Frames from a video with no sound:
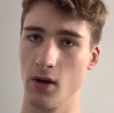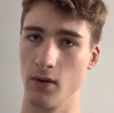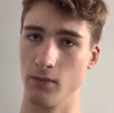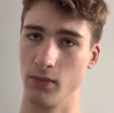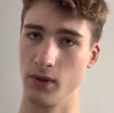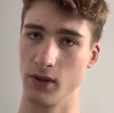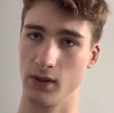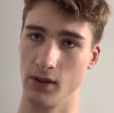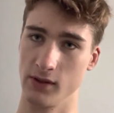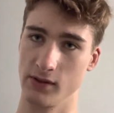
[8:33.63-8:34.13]

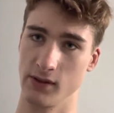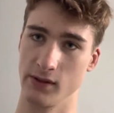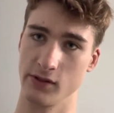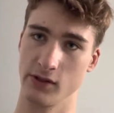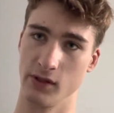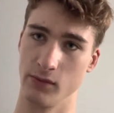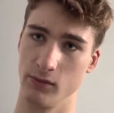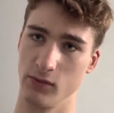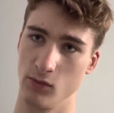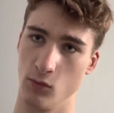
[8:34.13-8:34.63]
because it
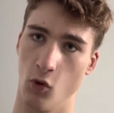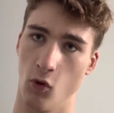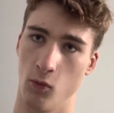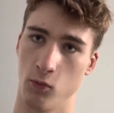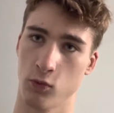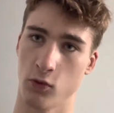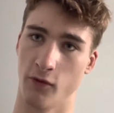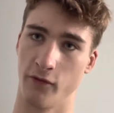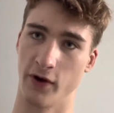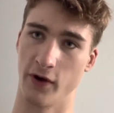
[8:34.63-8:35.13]
seems more
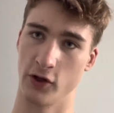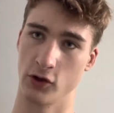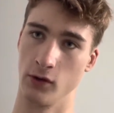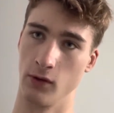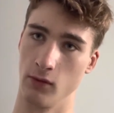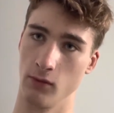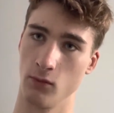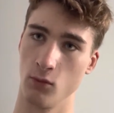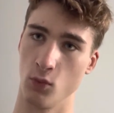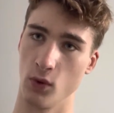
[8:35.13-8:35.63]

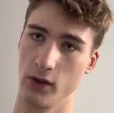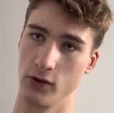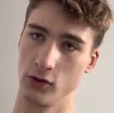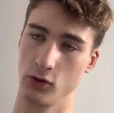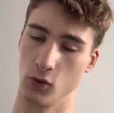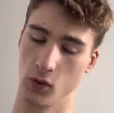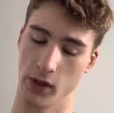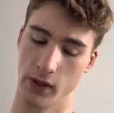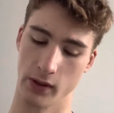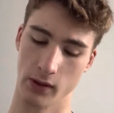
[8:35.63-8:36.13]
professional when
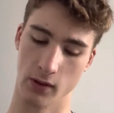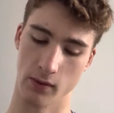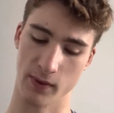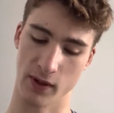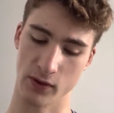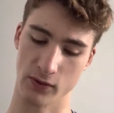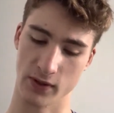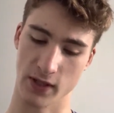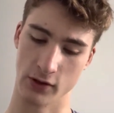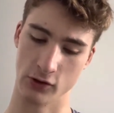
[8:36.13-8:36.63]
talking
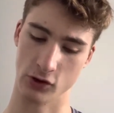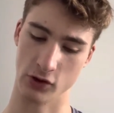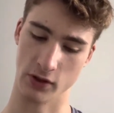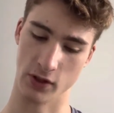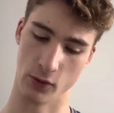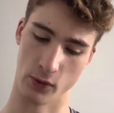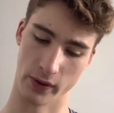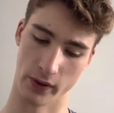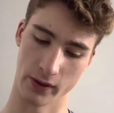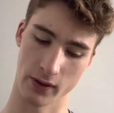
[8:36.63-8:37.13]
about
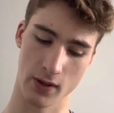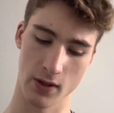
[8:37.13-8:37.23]
engineering.